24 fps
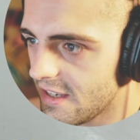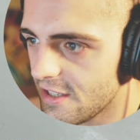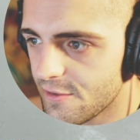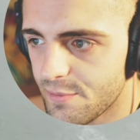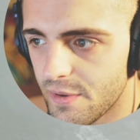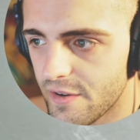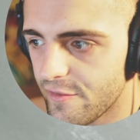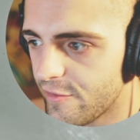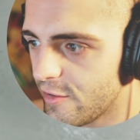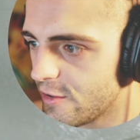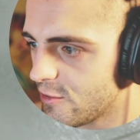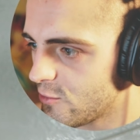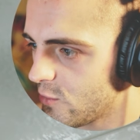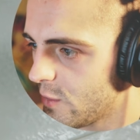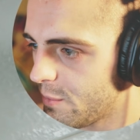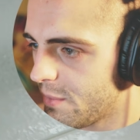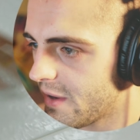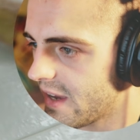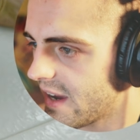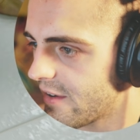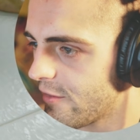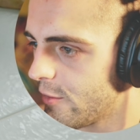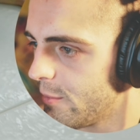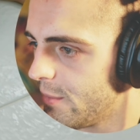He's been foot
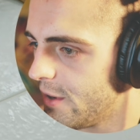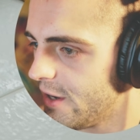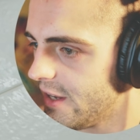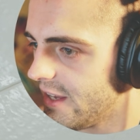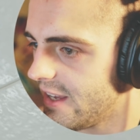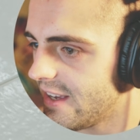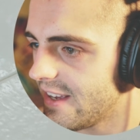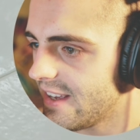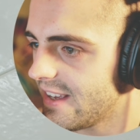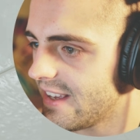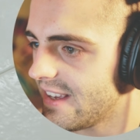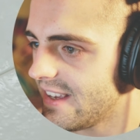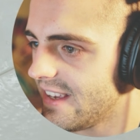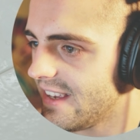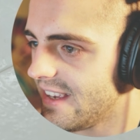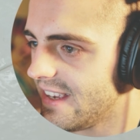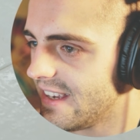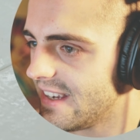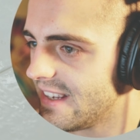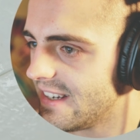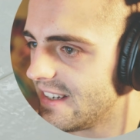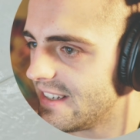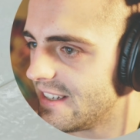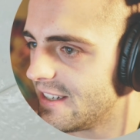sweeping everybody.
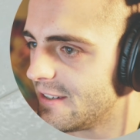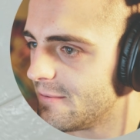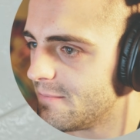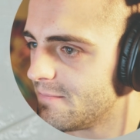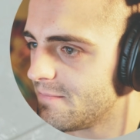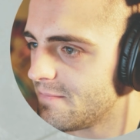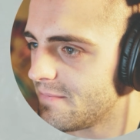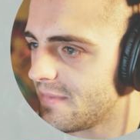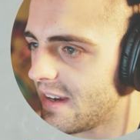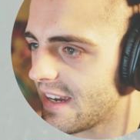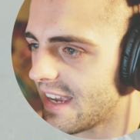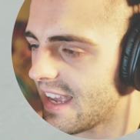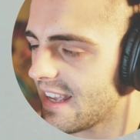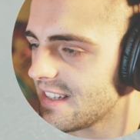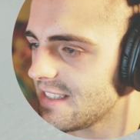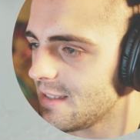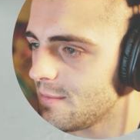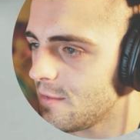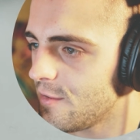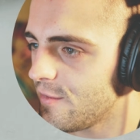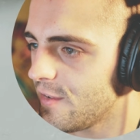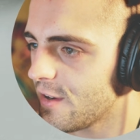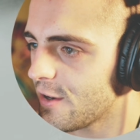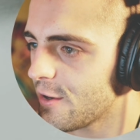And I can't
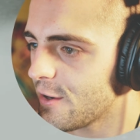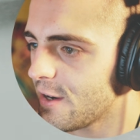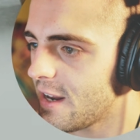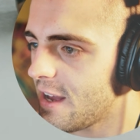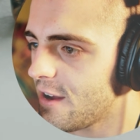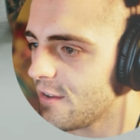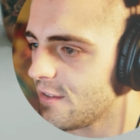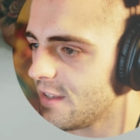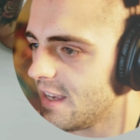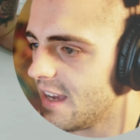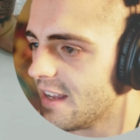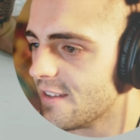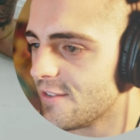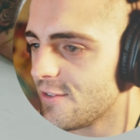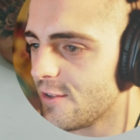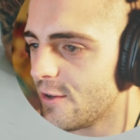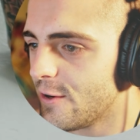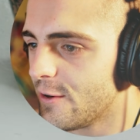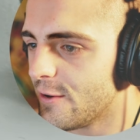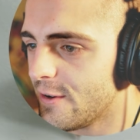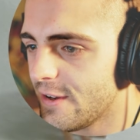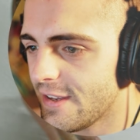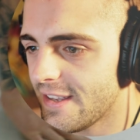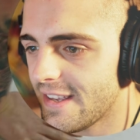seem to figure it out yet,
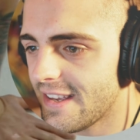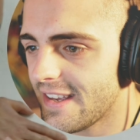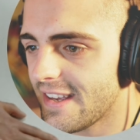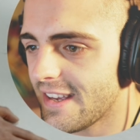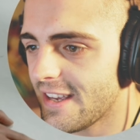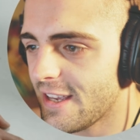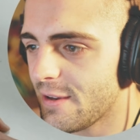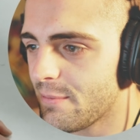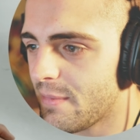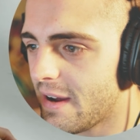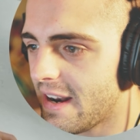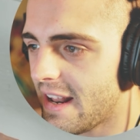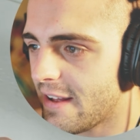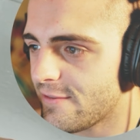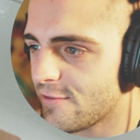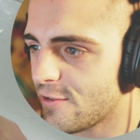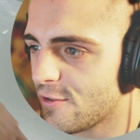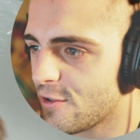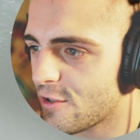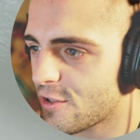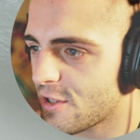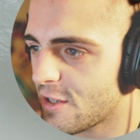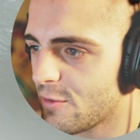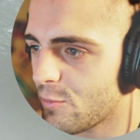so you might have
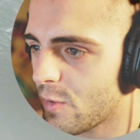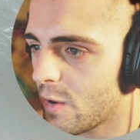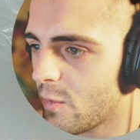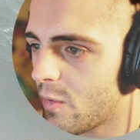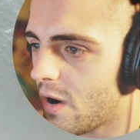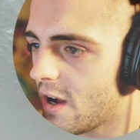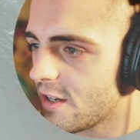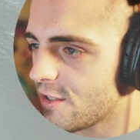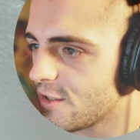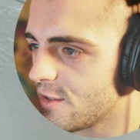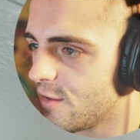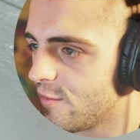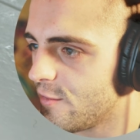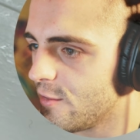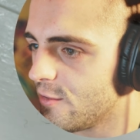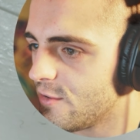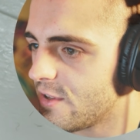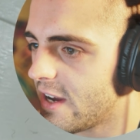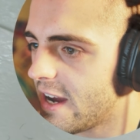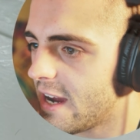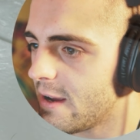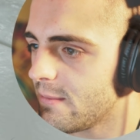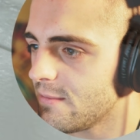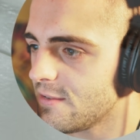to just rewatch it a
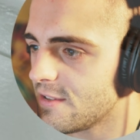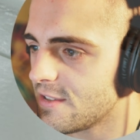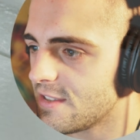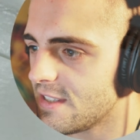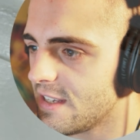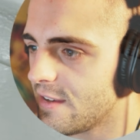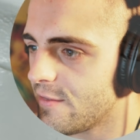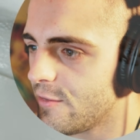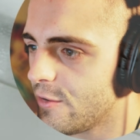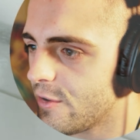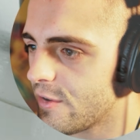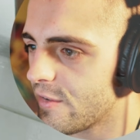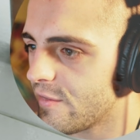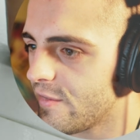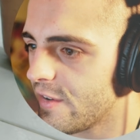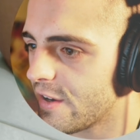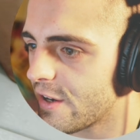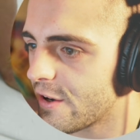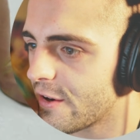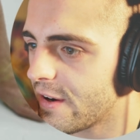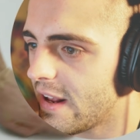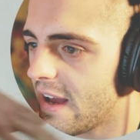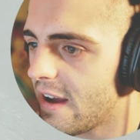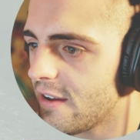few times to see if you can
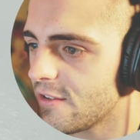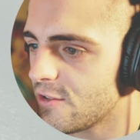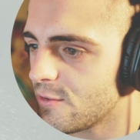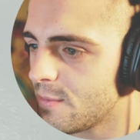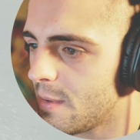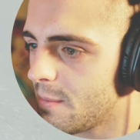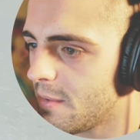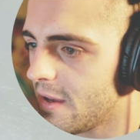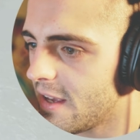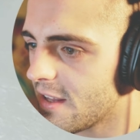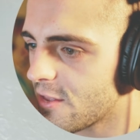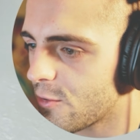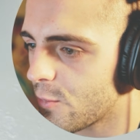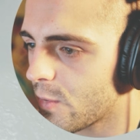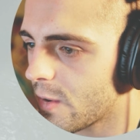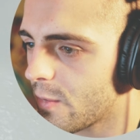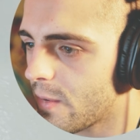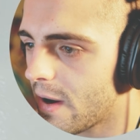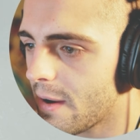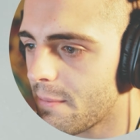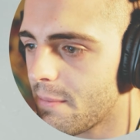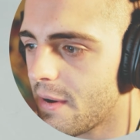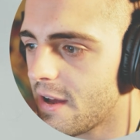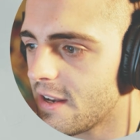figure it out. So maybe hit the
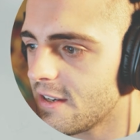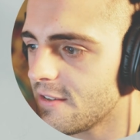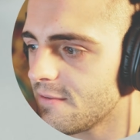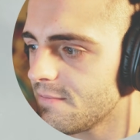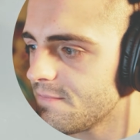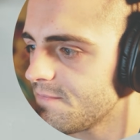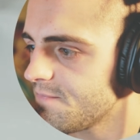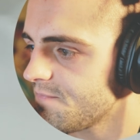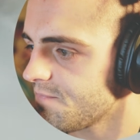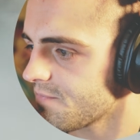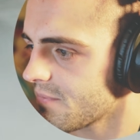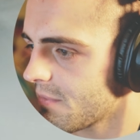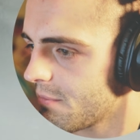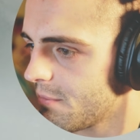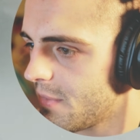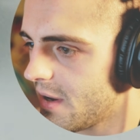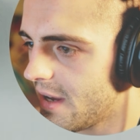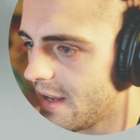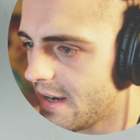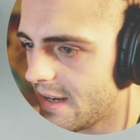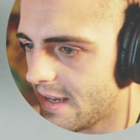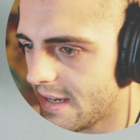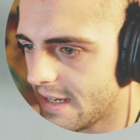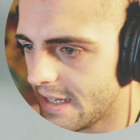rewind button.
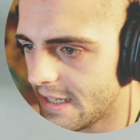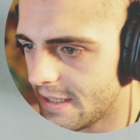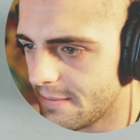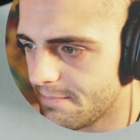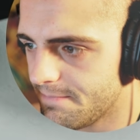But